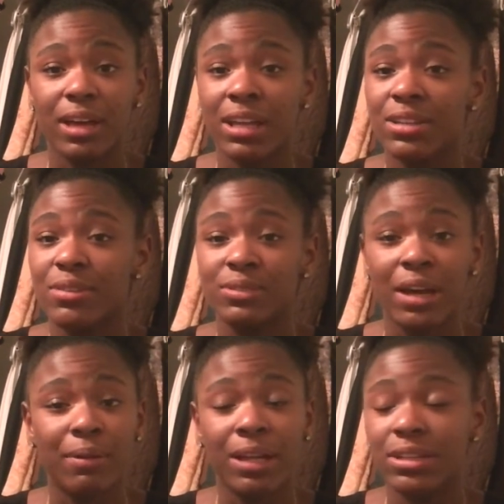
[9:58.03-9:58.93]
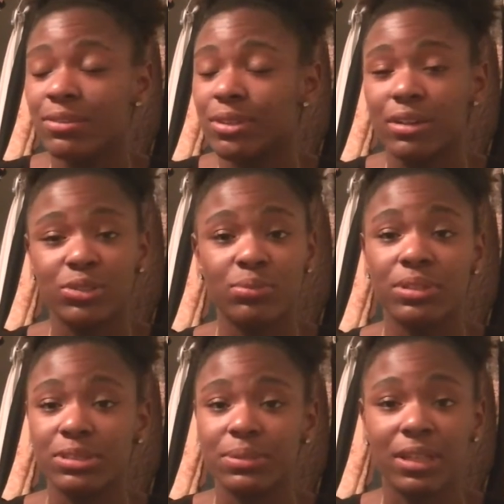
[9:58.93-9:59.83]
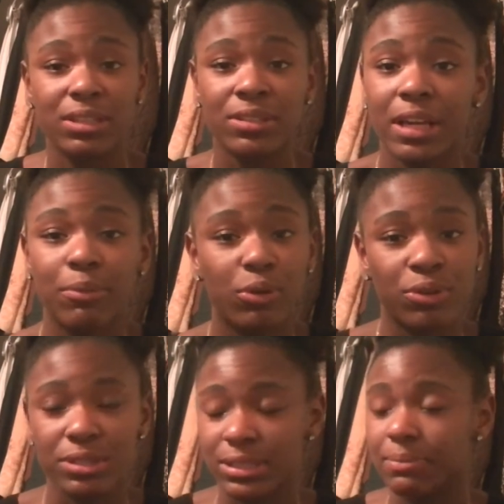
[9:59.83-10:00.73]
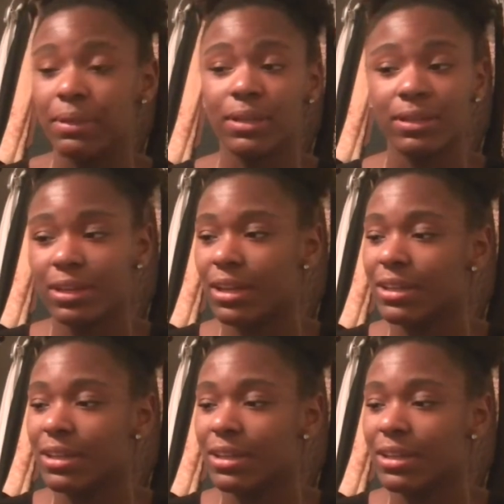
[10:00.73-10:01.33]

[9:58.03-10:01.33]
I love y'all so much, man. I love Domo and Chrissy, man.